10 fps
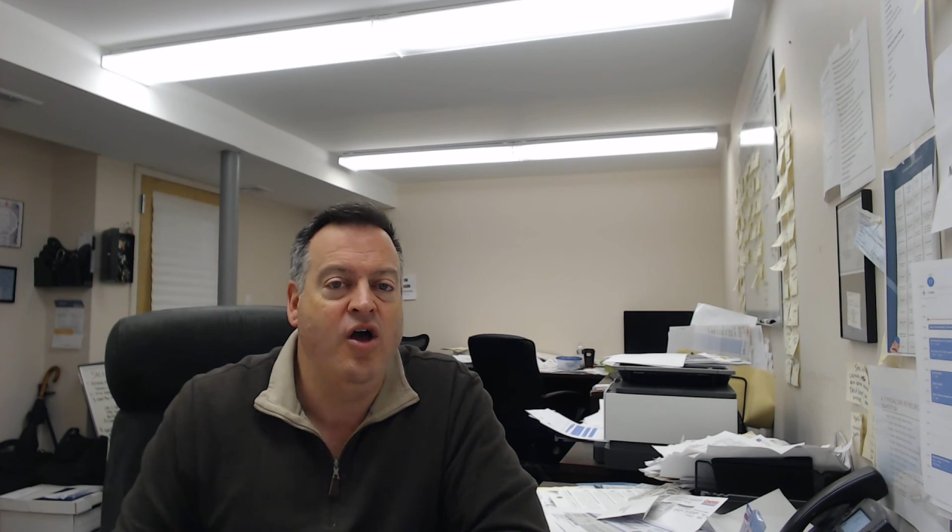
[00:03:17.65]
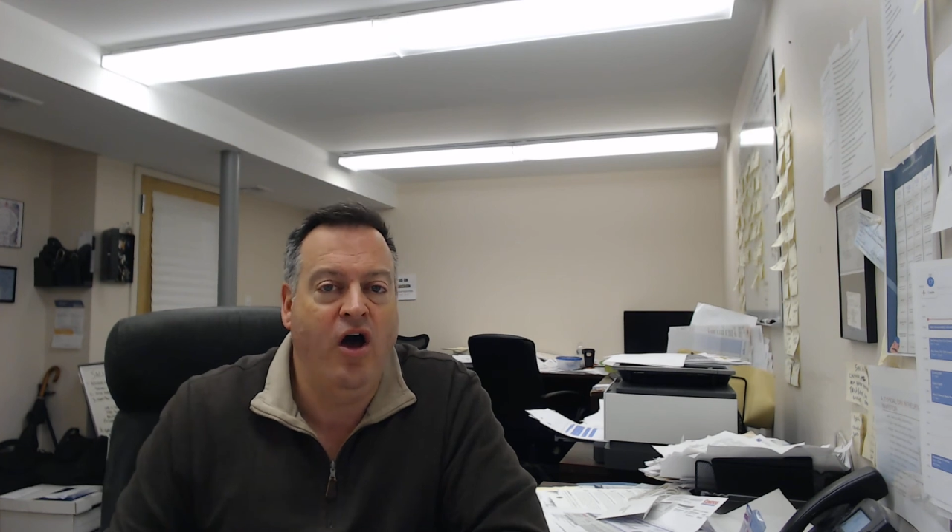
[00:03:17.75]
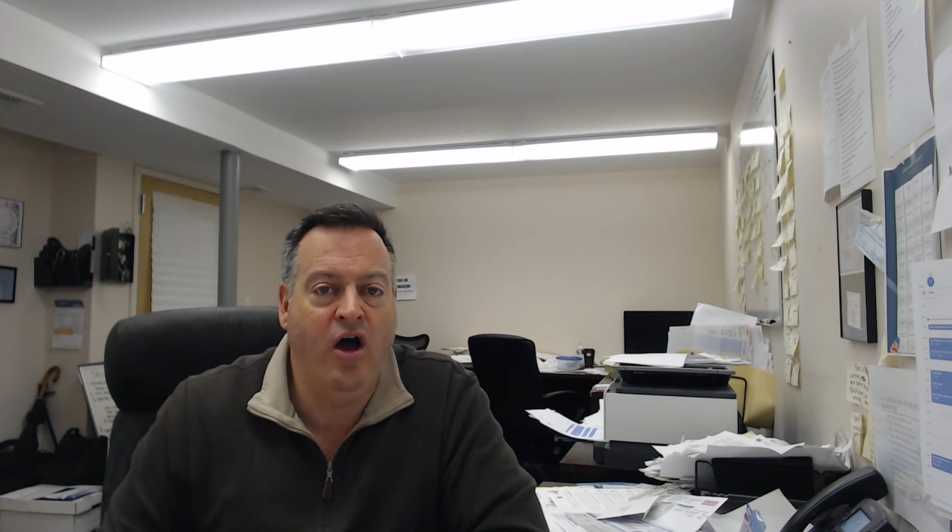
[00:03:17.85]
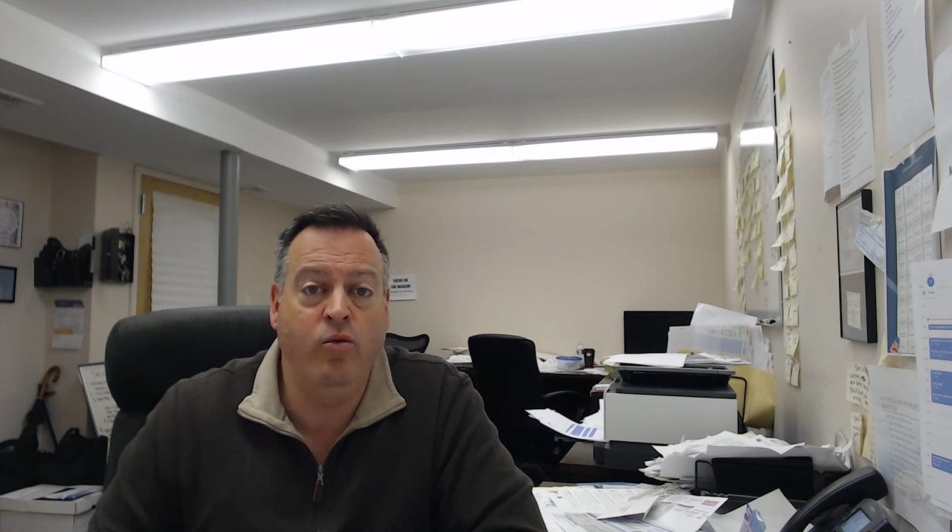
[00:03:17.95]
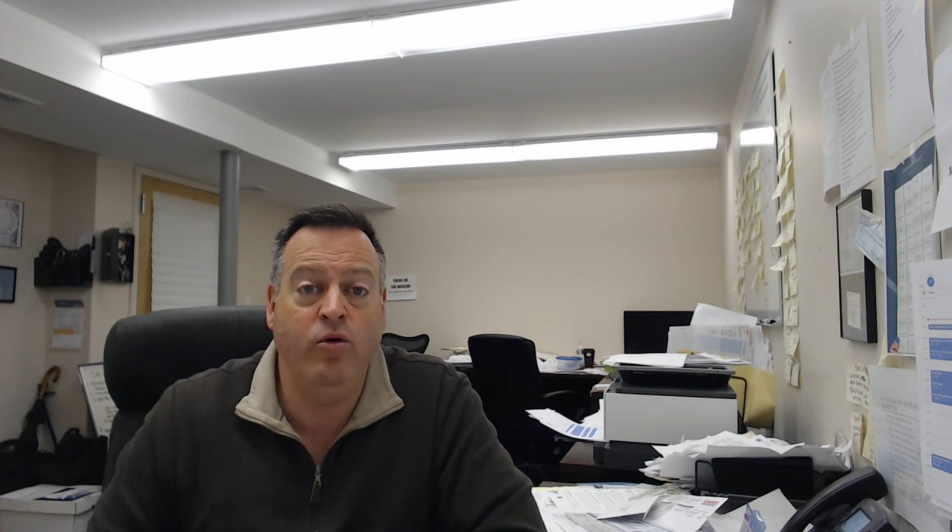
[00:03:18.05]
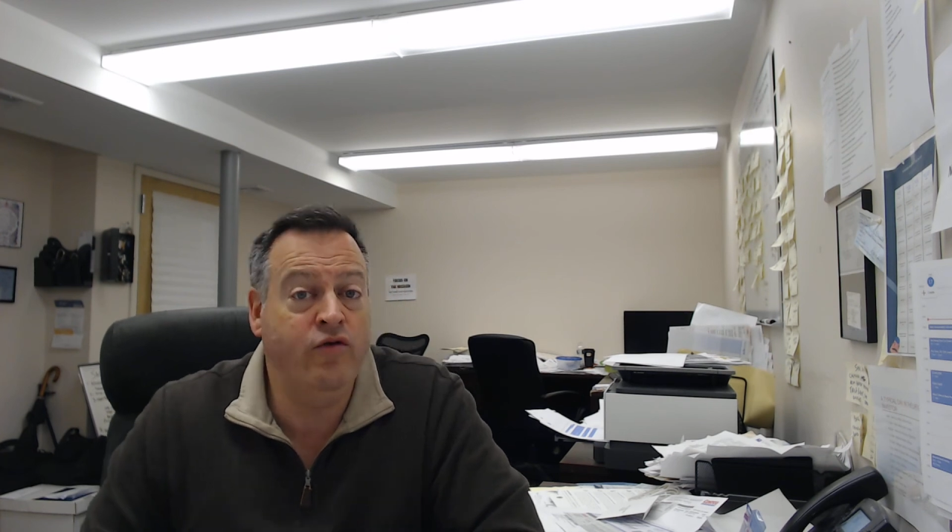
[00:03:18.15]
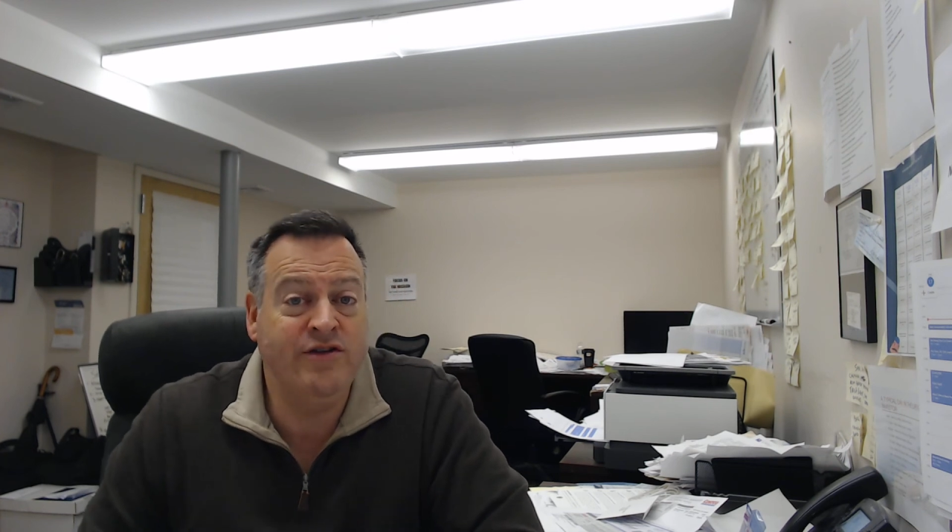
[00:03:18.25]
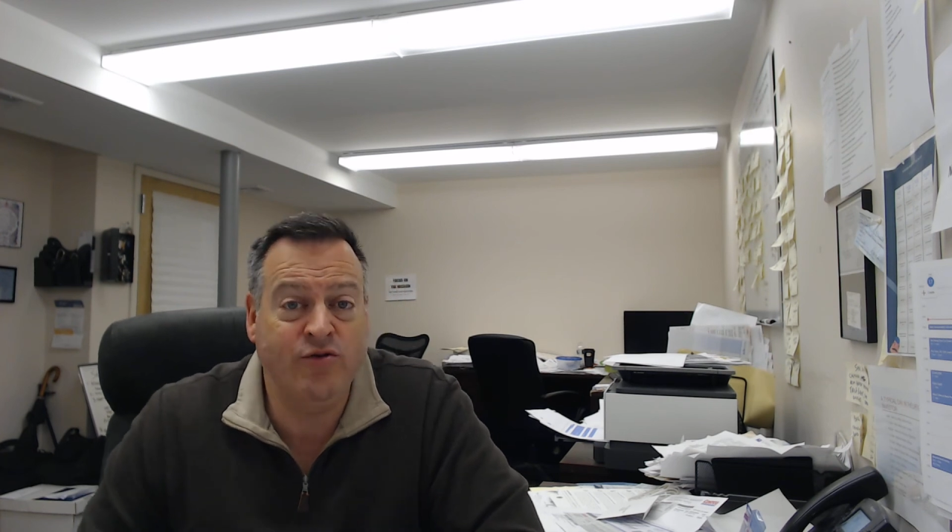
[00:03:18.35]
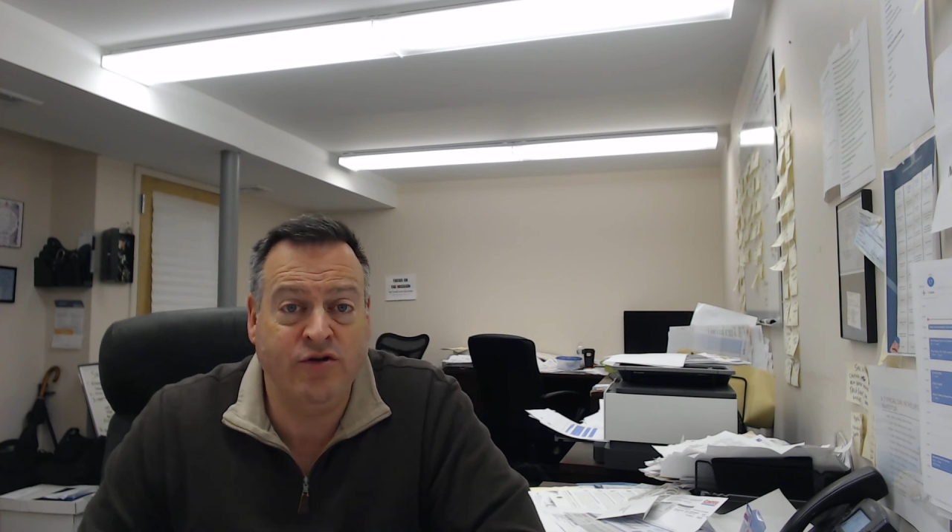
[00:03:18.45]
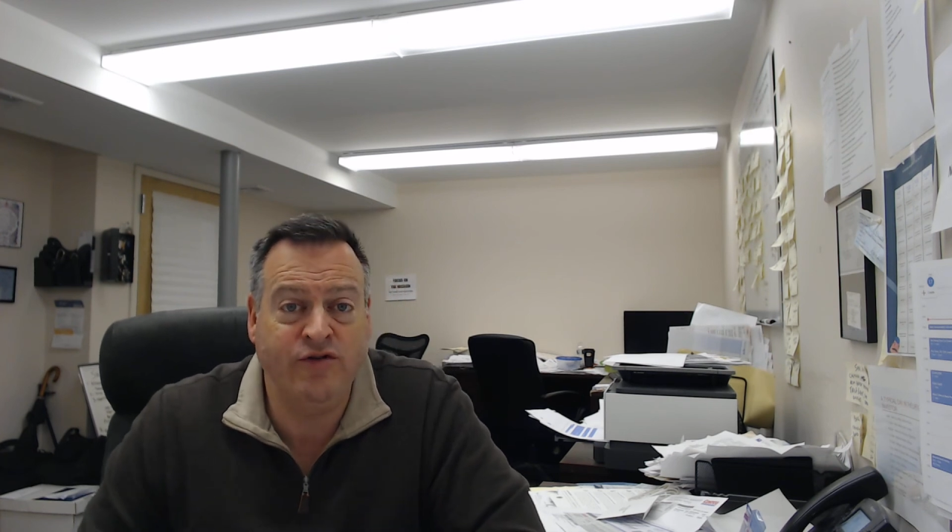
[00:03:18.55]
we're a
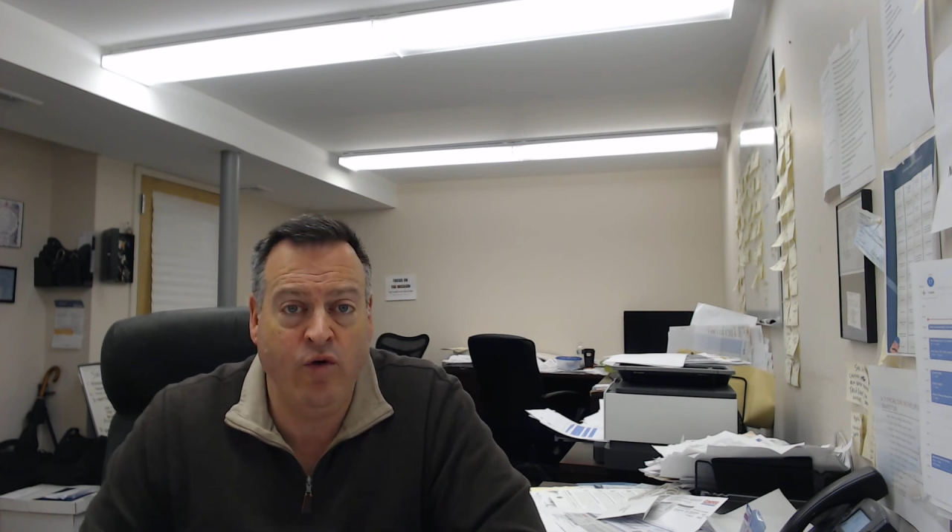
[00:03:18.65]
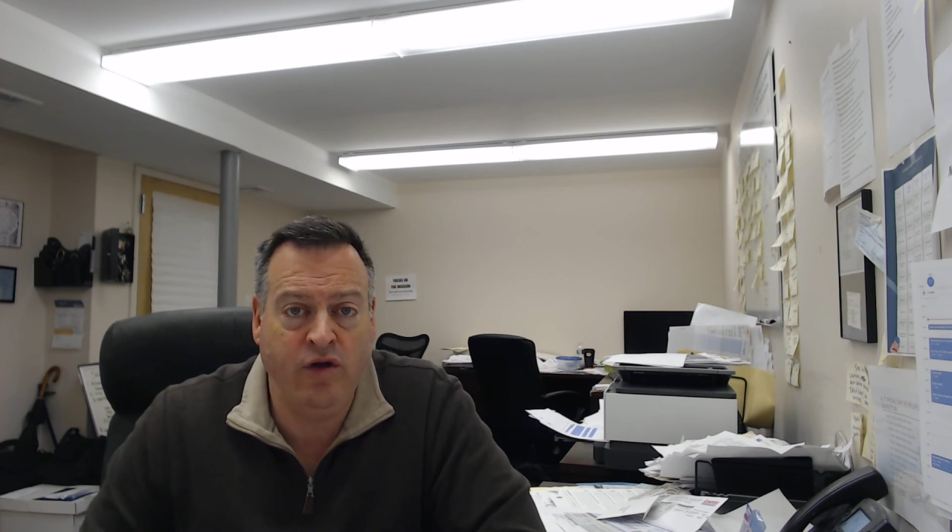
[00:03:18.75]
resource for